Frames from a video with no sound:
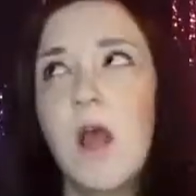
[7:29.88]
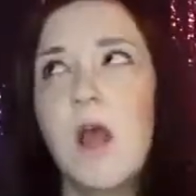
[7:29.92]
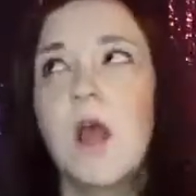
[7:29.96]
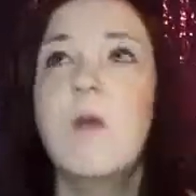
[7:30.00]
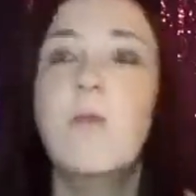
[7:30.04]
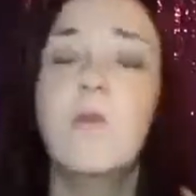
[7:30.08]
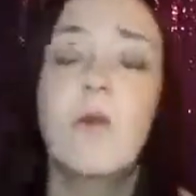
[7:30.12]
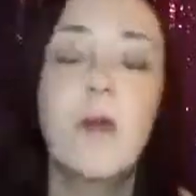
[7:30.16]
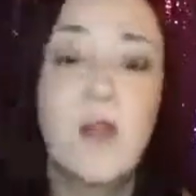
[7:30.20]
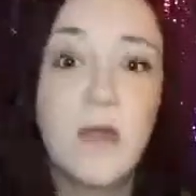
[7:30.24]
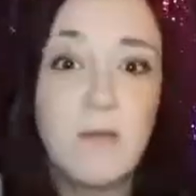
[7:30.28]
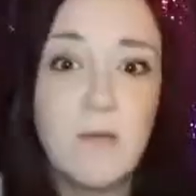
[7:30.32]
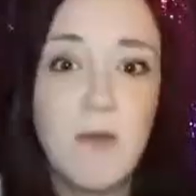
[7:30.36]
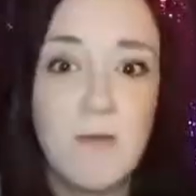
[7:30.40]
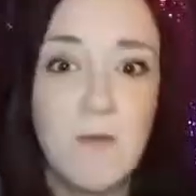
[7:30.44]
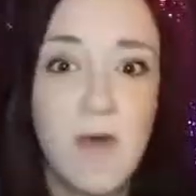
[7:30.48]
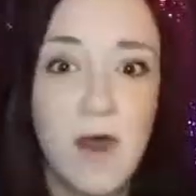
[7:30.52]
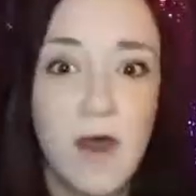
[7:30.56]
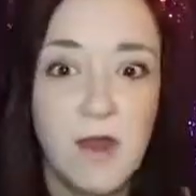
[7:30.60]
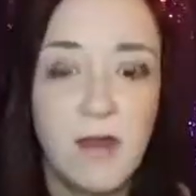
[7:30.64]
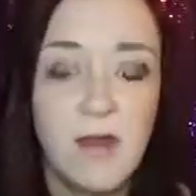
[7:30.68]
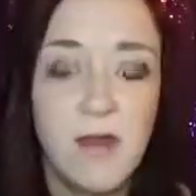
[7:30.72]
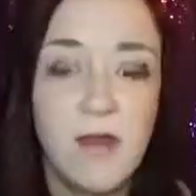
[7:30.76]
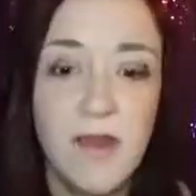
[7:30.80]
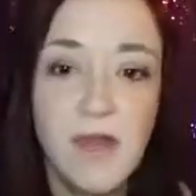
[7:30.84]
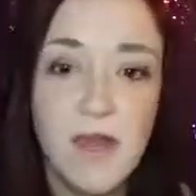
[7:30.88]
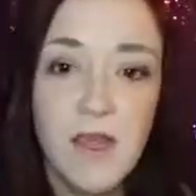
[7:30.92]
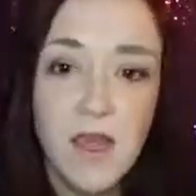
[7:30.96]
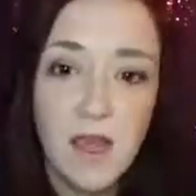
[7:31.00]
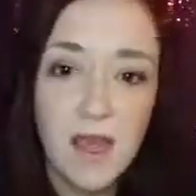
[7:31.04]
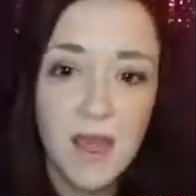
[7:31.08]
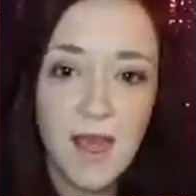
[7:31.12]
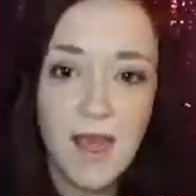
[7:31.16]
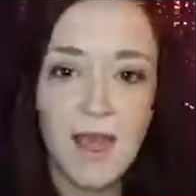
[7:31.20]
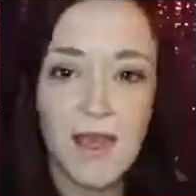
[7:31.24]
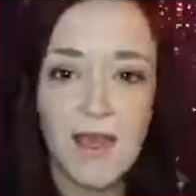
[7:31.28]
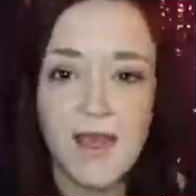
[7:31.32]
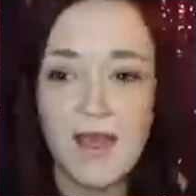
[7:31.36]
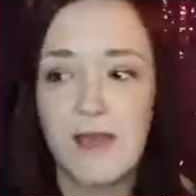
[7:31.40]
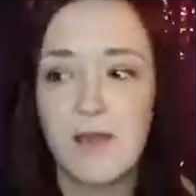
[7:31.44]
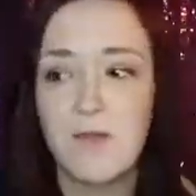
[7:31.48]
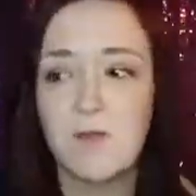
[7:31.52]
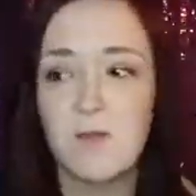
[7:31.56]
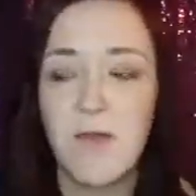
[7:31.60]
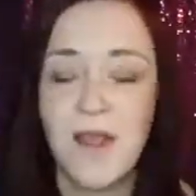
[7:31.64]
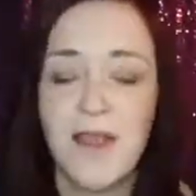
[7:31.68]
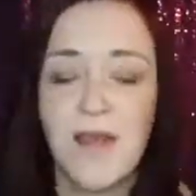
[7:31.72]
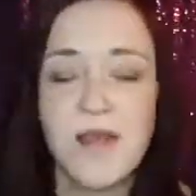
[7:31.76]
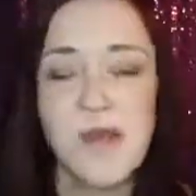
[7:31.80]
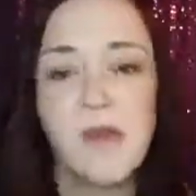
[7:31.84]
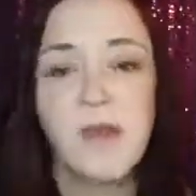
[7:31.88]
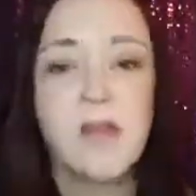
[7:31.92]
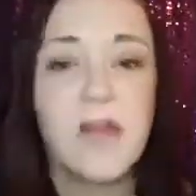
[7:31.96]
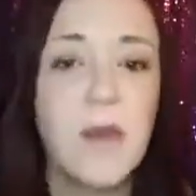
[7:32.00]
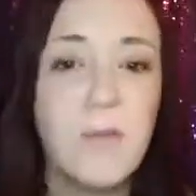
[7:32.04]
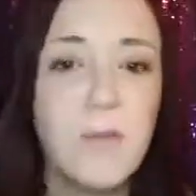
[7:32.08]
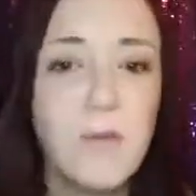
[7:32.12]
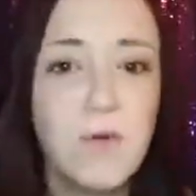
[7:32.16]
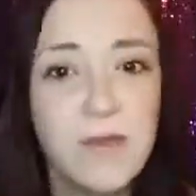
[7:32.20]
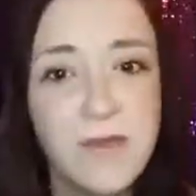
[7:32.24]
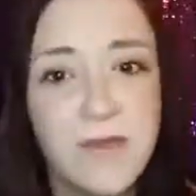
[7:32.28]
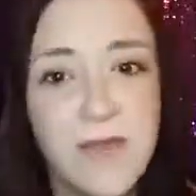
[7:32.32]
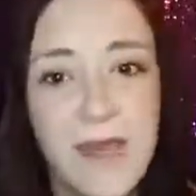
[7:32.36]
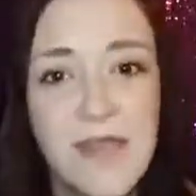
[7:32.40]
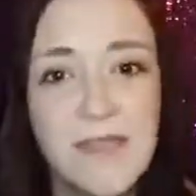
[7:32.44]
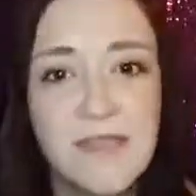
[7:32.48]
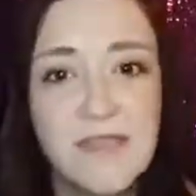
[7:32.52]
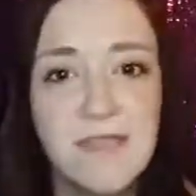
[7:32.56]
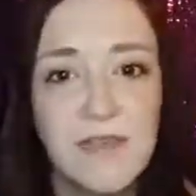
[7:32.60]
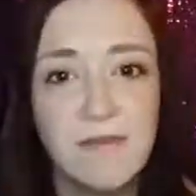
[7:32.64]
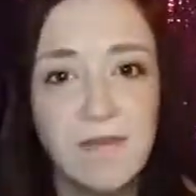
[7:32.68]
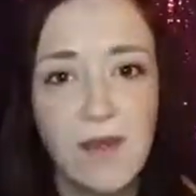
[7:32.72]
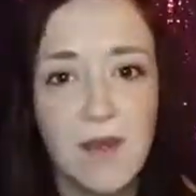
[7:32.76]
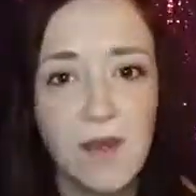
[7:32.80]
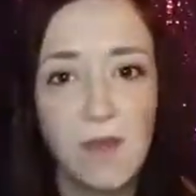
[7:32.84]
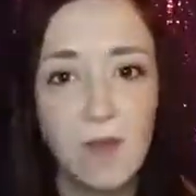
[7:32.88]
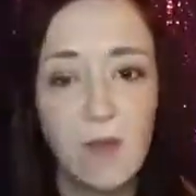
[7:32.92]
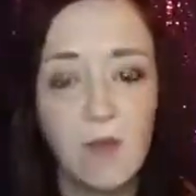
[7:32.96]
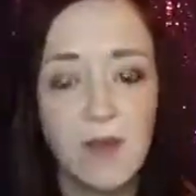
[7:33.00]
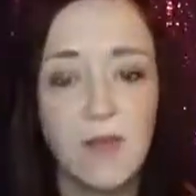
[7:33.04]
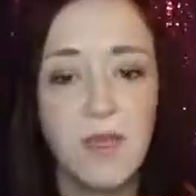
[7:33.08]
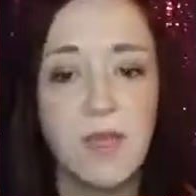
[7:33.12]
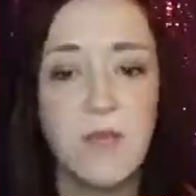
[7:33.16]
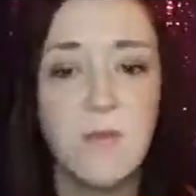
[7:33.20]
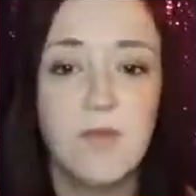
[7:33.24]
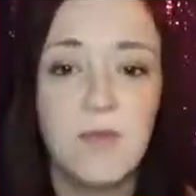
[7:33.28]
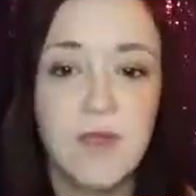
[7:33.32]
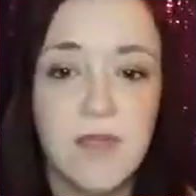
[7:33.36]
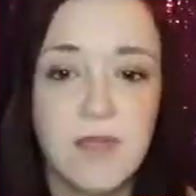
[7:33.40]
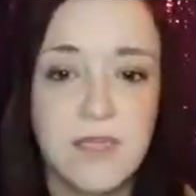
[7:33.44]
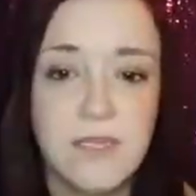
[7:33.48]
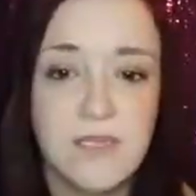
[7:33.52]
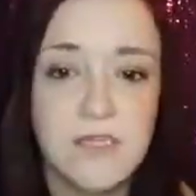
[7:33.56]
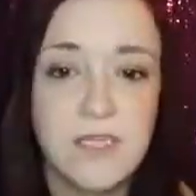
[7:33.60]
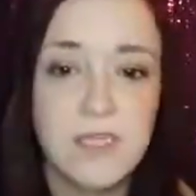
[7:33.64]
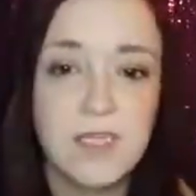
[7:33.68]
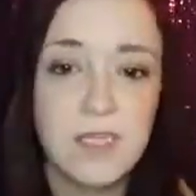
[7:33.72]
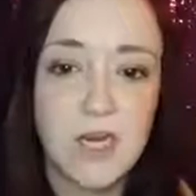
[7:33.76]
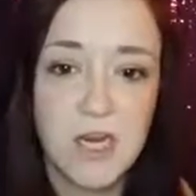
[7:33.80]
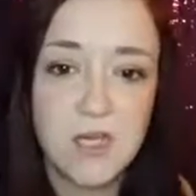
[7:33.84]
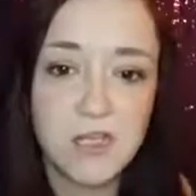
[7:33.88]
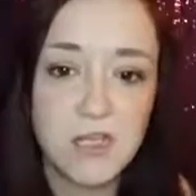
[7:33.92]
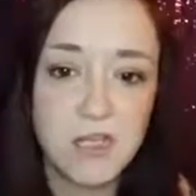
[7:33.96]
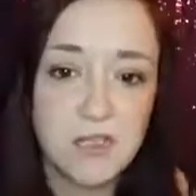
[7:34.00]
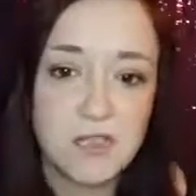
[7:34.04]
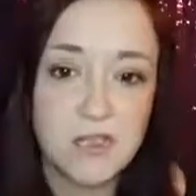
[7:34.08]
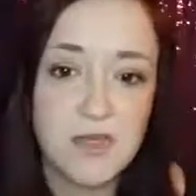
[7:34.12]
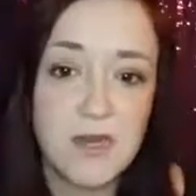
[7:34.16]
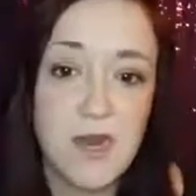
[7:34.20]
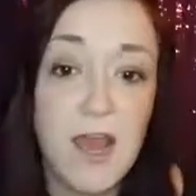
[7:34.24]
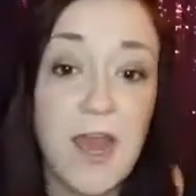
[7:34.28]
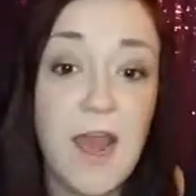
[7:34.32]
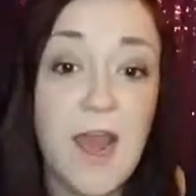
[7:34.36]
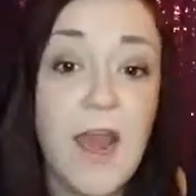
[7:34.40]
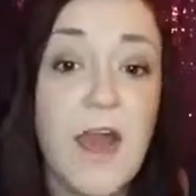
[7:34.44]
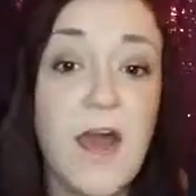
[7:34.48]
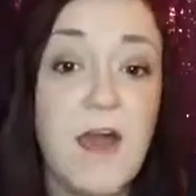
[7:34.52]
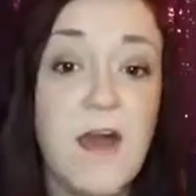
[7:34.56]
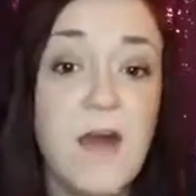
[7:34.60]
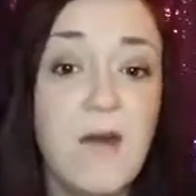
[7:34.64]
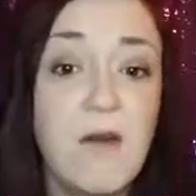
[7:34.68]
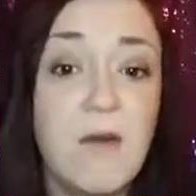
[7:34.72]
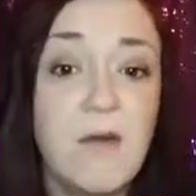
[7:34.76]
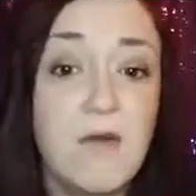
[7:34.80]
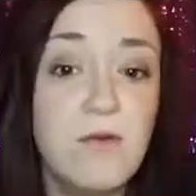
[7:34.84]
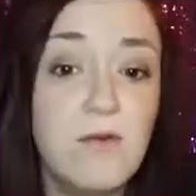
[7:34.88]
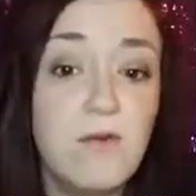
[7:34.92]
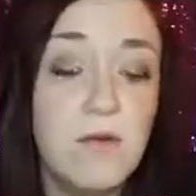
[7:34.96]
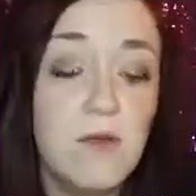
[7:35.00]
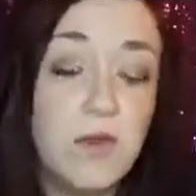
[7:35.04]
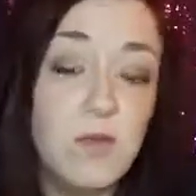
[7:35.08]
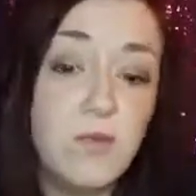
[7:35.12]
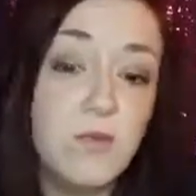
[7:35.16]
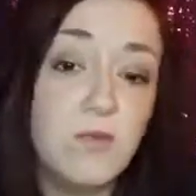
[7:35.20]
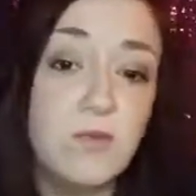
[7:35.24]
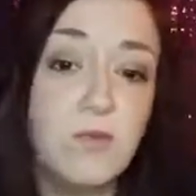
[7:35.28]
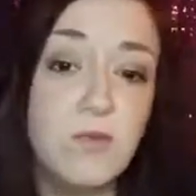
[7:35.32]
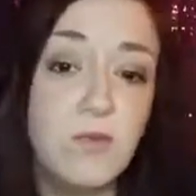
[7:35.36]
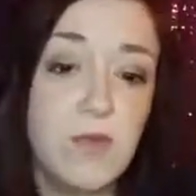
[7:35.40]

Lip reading: program I'm on, and write down a couple of things of, like, where you would like to see changes and how you,